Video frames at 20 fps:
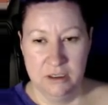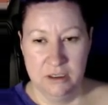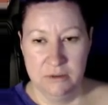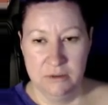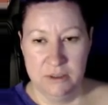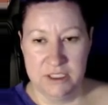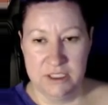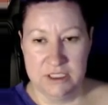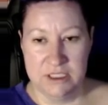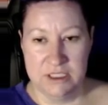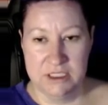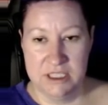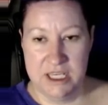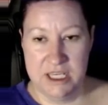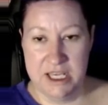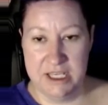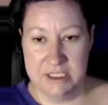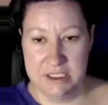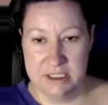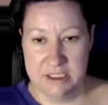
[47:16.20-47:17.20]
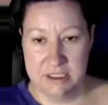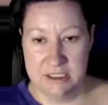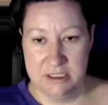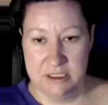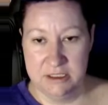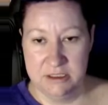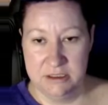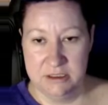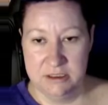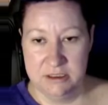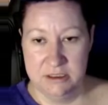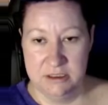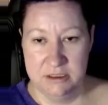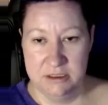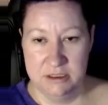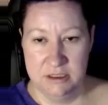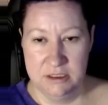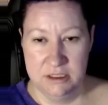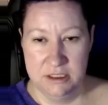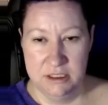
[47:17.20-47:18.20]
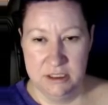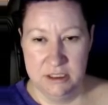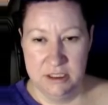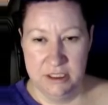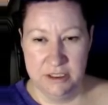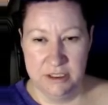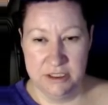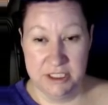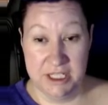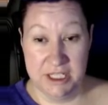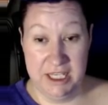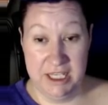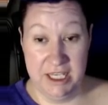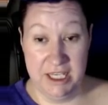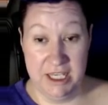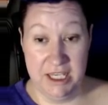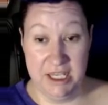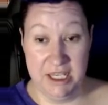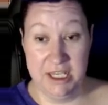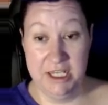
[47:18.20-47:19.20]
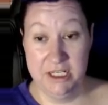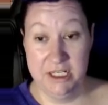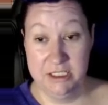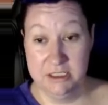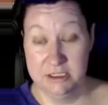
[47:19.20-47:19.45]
What is this? There's a key.